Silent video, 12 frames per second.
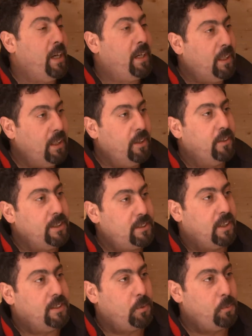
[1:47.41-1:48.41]
It clearly
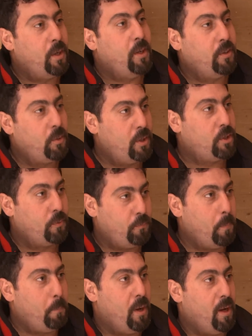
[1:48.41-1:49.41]
says it right on the
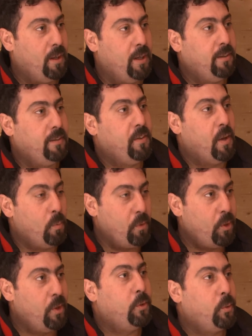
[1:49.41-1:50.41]
retrofit pot light that
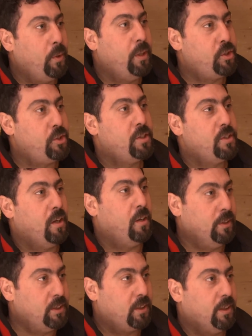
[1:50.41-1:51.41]
within three inches of
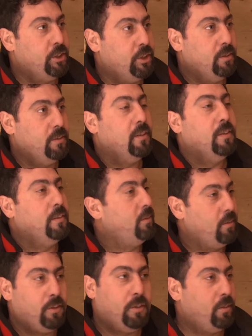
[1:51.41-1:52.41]
insulation,
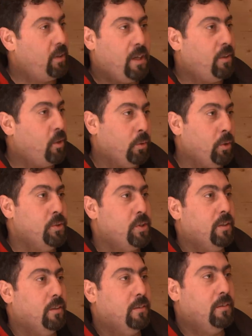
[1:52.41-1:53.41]
don't use it.
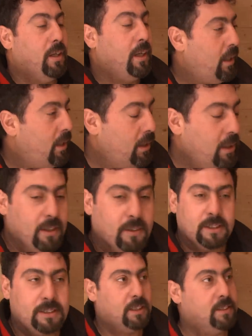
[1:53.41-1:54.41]
Well, that was, uh,
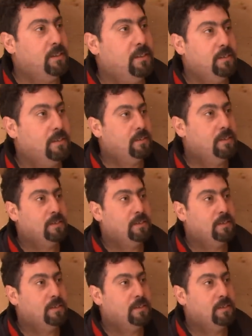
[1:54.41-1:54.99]
clearly says it. Piled